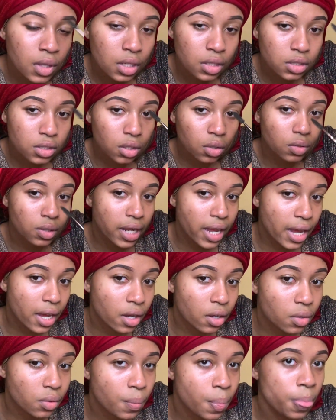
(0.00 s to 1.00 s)
So
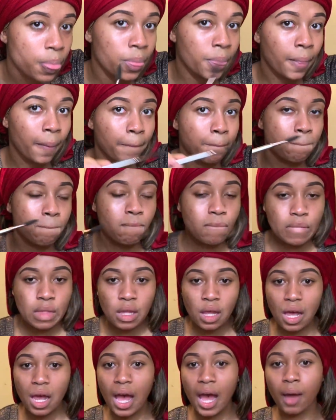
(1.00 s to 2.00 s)
now,
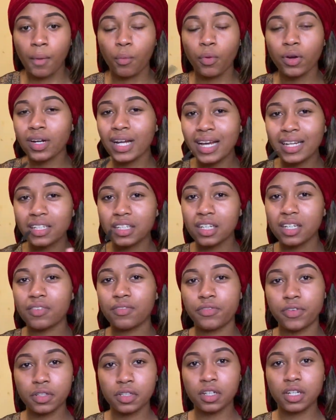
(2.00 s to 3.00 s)
we're not done
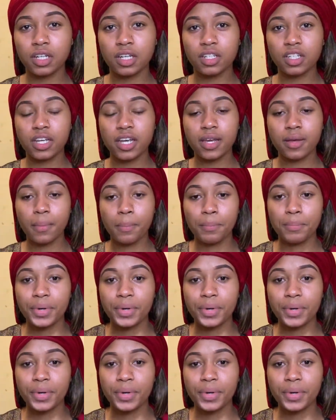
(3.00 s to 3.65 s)
filling in yet,